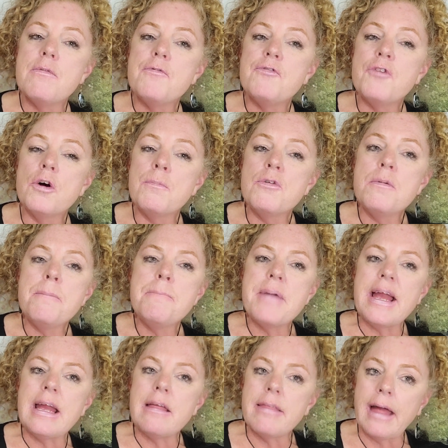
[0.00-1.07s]
Full moon
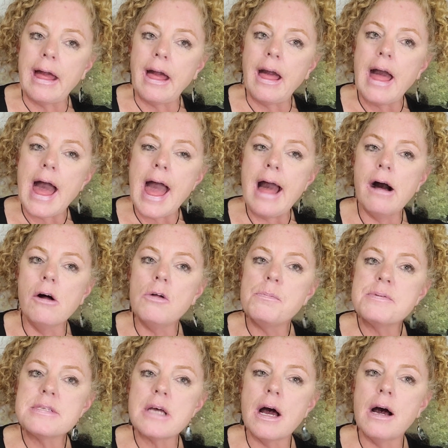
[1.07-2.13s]
bathing
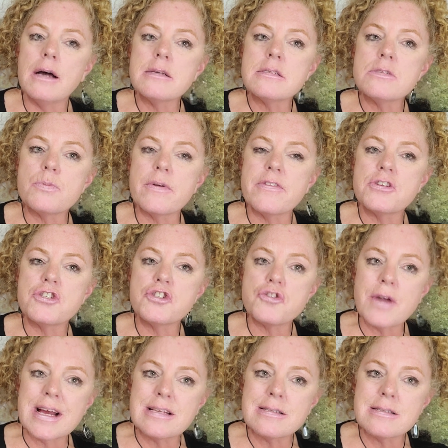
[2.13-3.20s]
helps us with
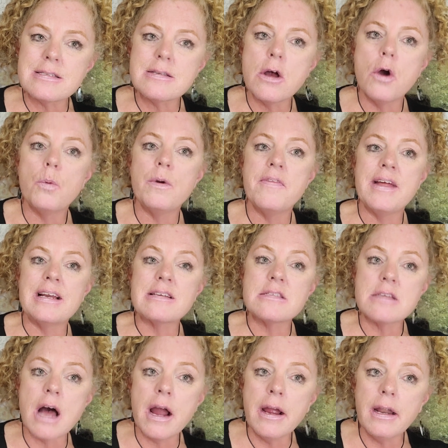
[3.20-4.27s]
stress, with
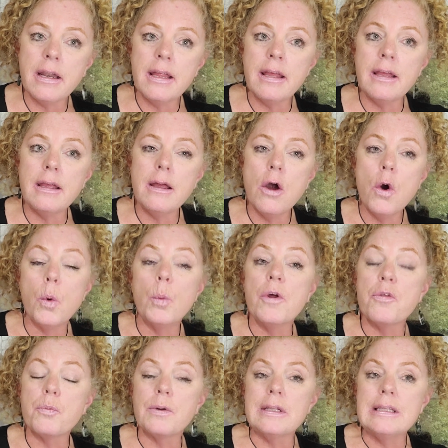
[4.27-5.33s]
anxiety,
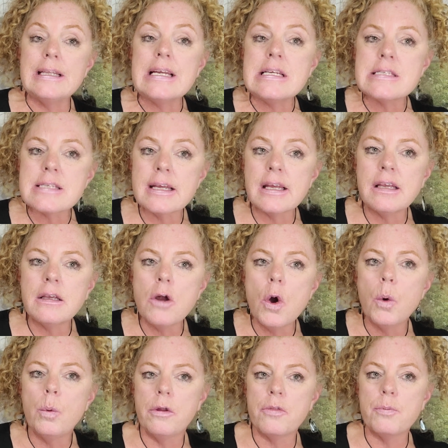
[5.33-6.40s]
with releasing,
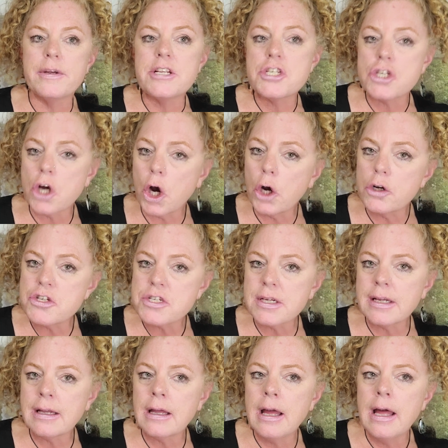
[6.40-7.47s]
with
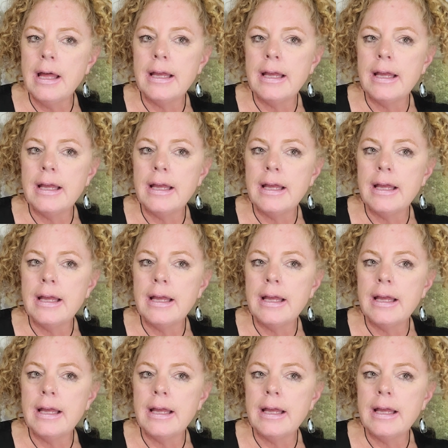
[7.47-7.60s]
recharging.